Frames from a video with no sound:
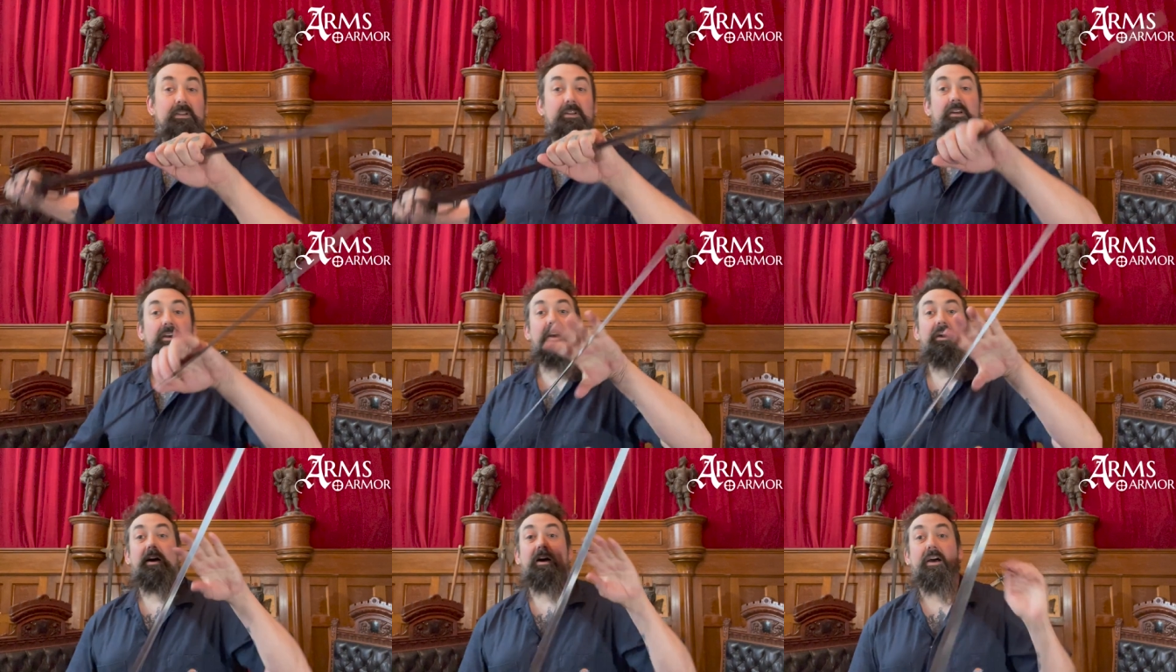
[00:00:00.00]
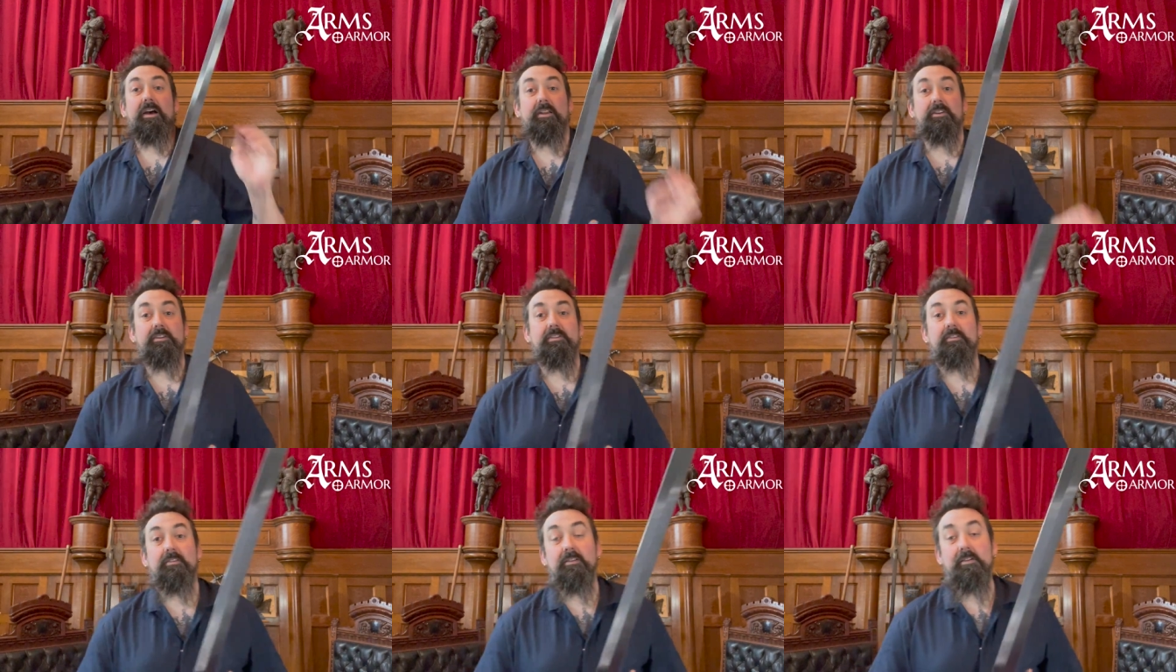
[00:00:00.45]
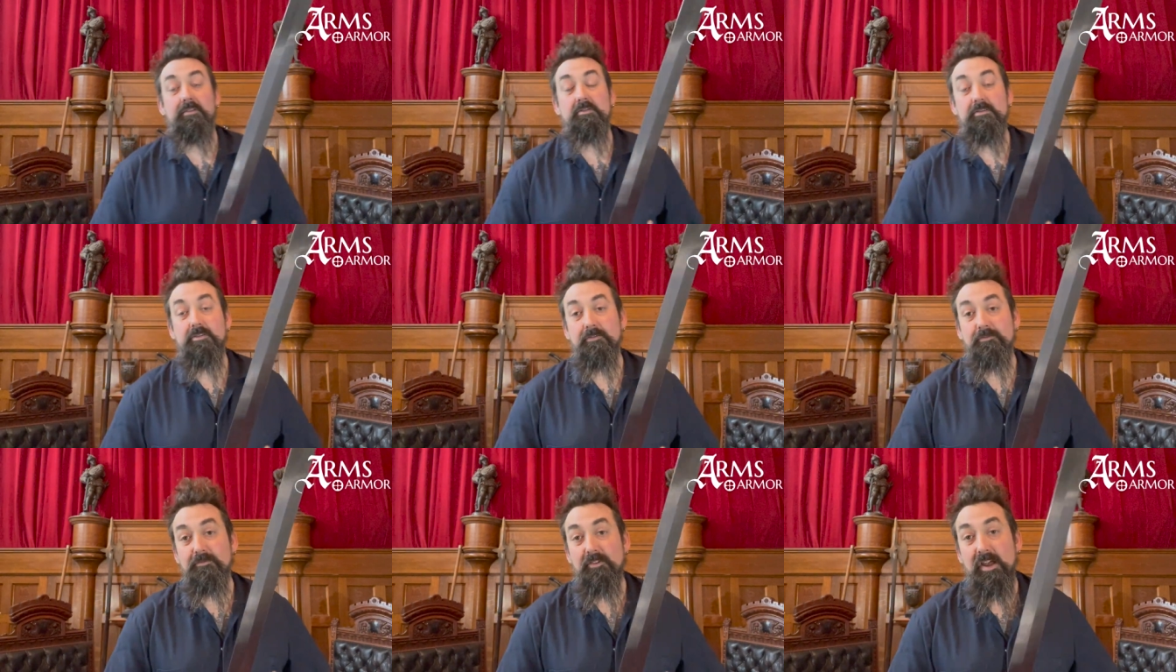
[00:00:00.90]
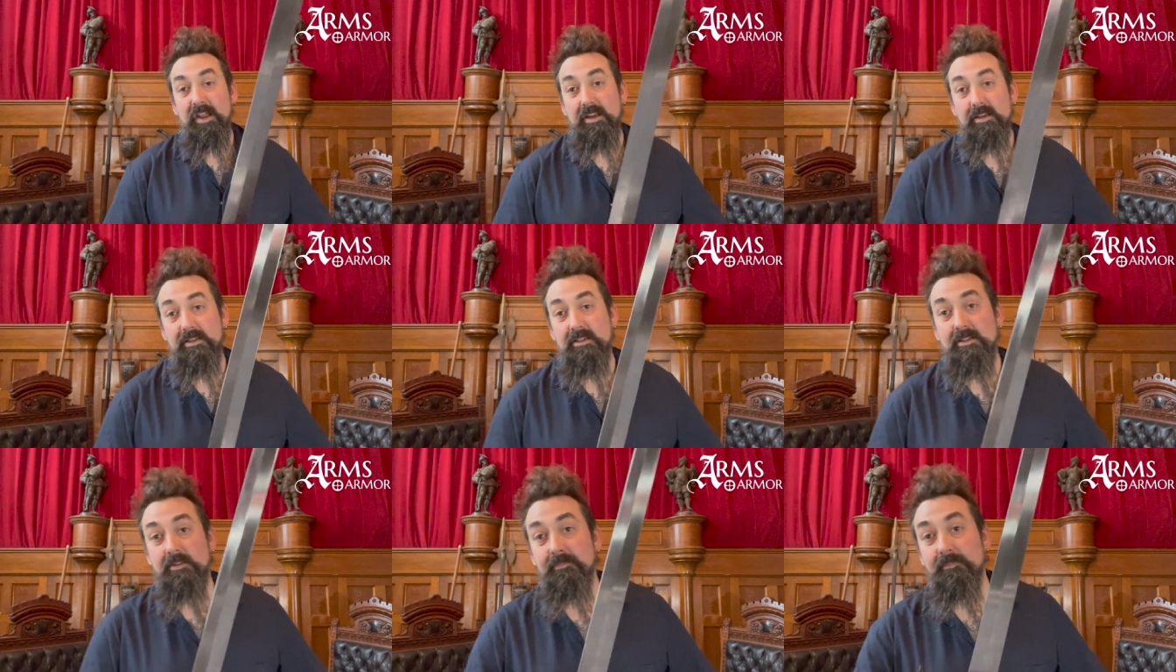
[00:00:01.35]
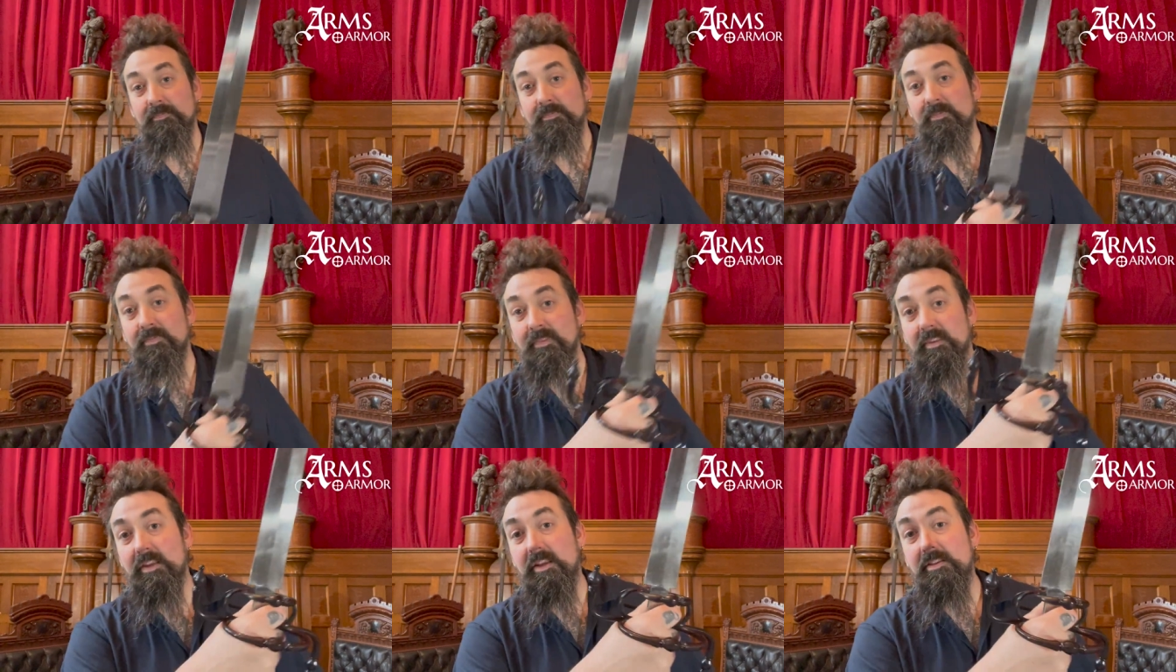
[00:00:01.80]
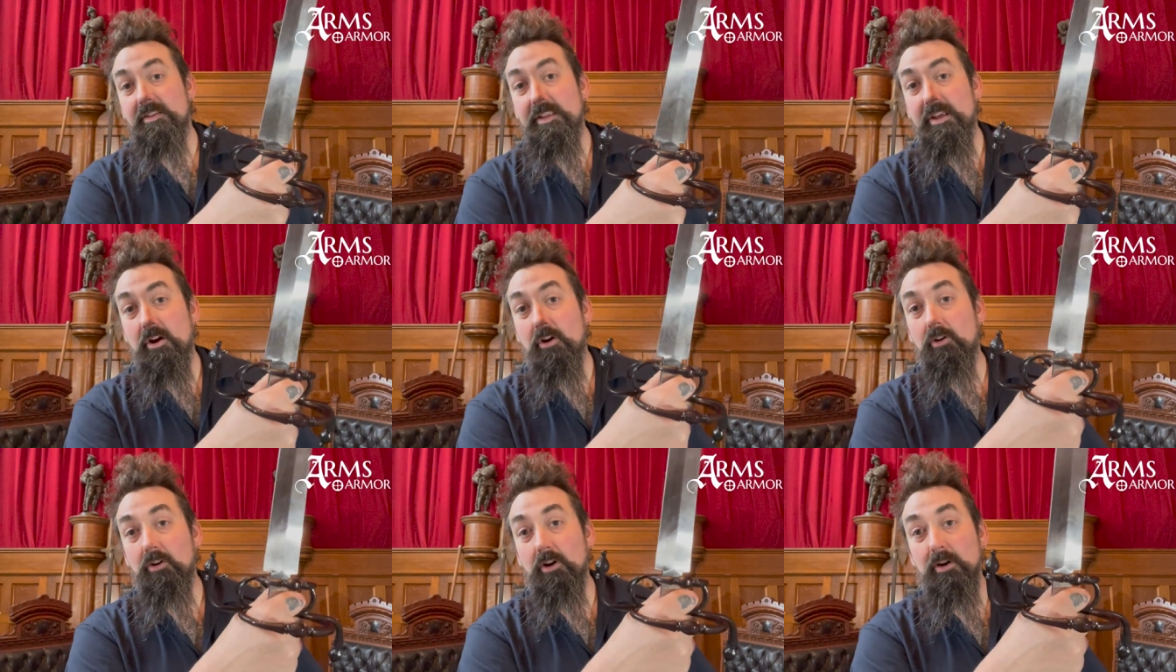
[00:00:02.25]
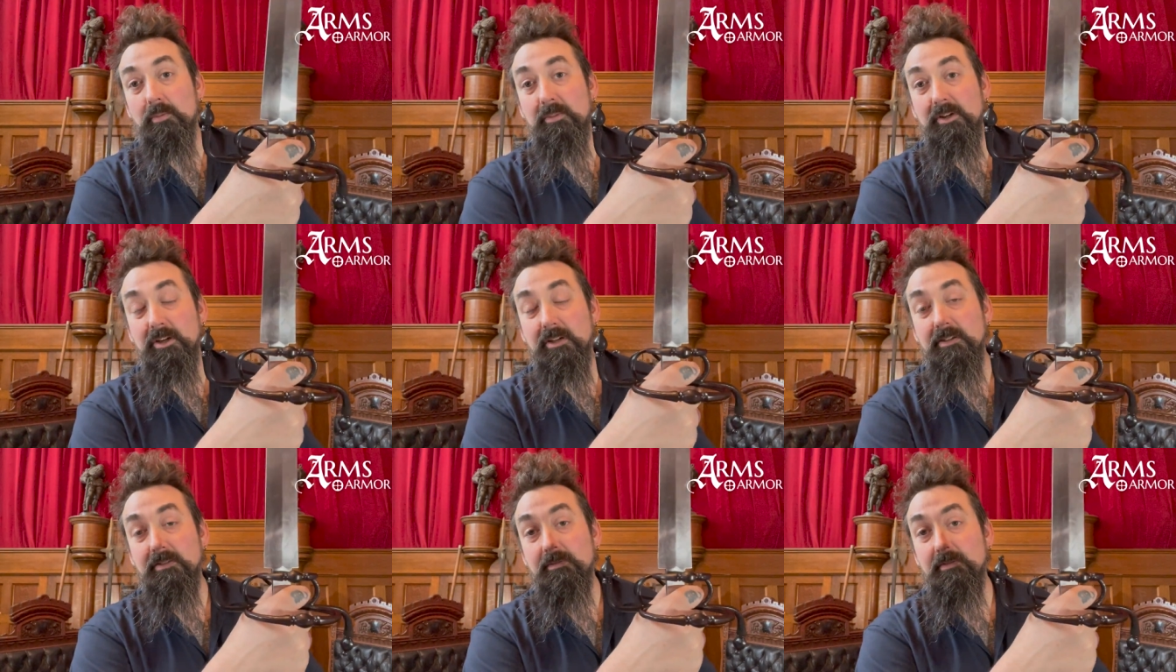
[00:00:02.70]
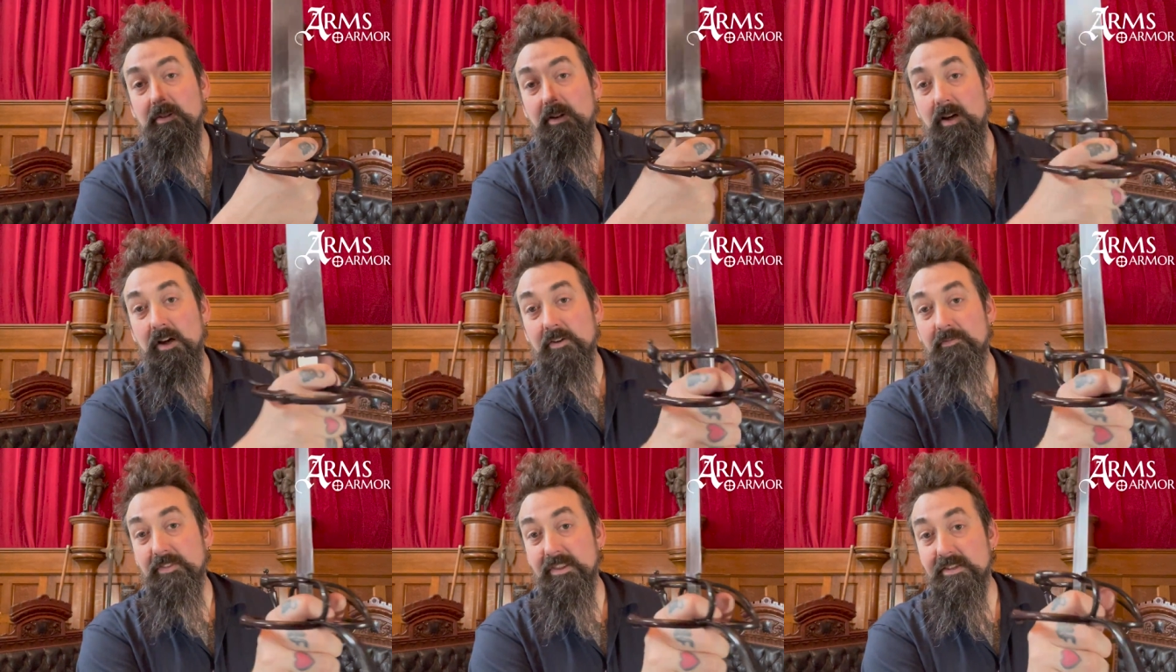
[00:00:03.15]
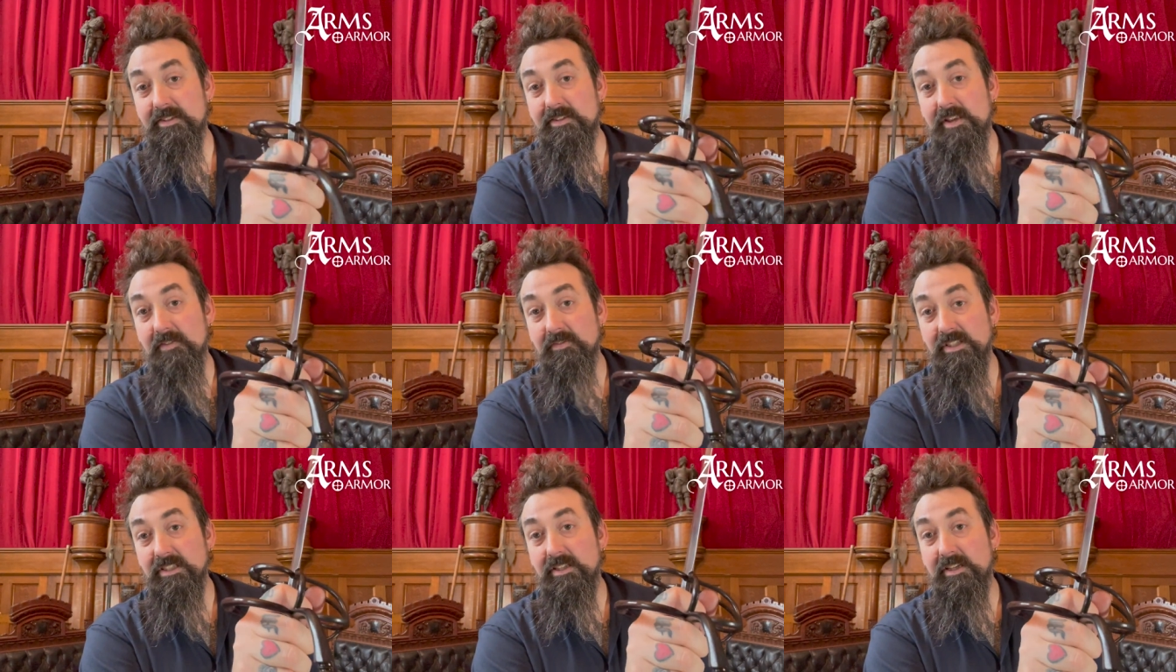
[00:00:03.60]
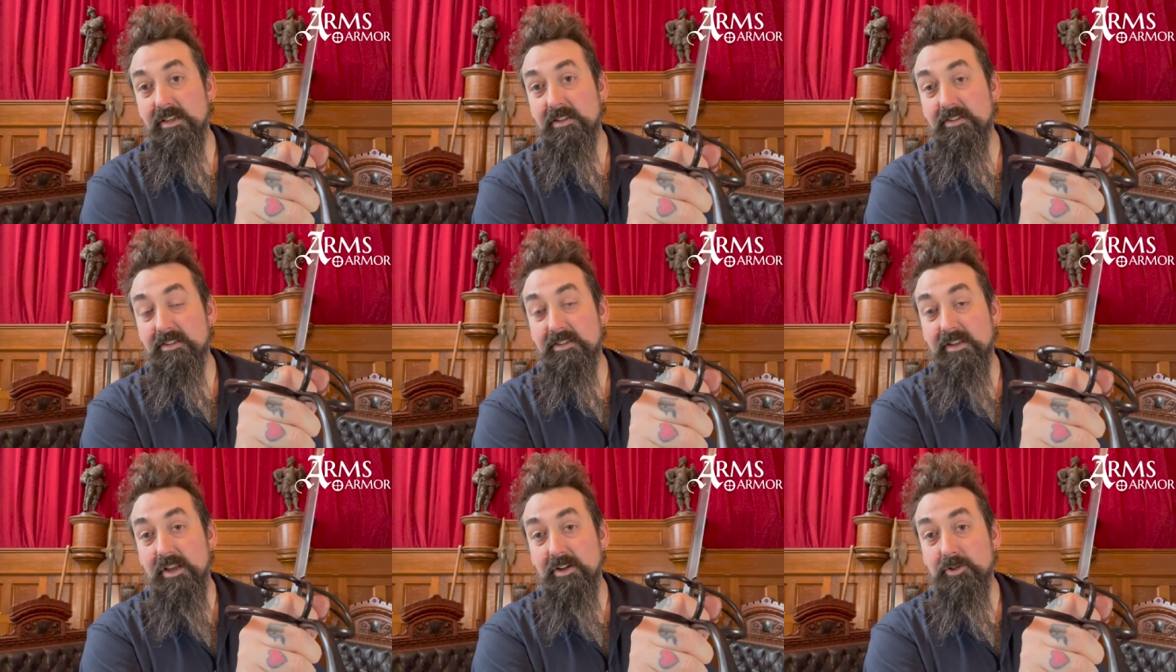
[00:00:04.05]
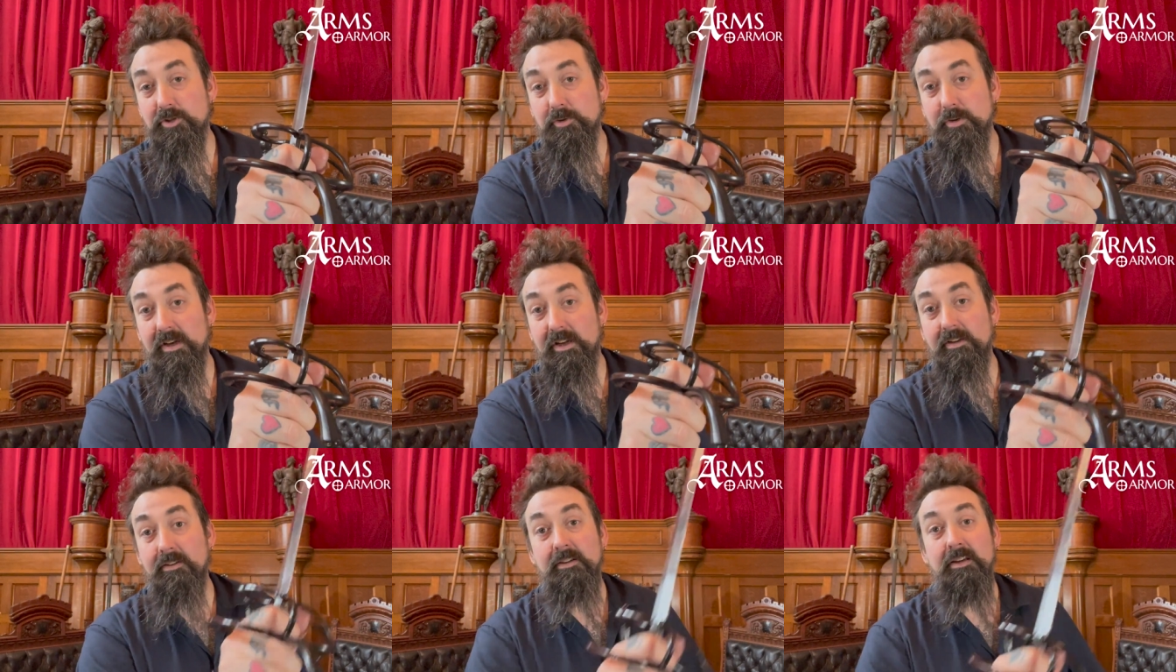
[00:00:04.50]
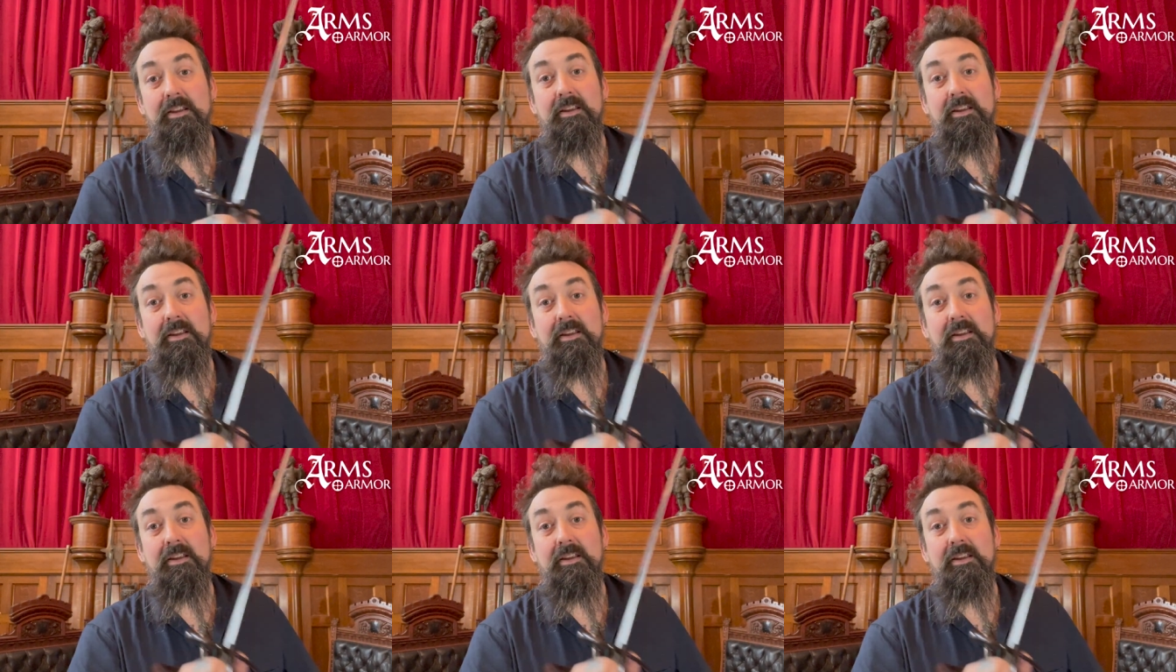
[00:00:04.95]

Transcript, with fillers: uh, to fight in the armor of the 17th century.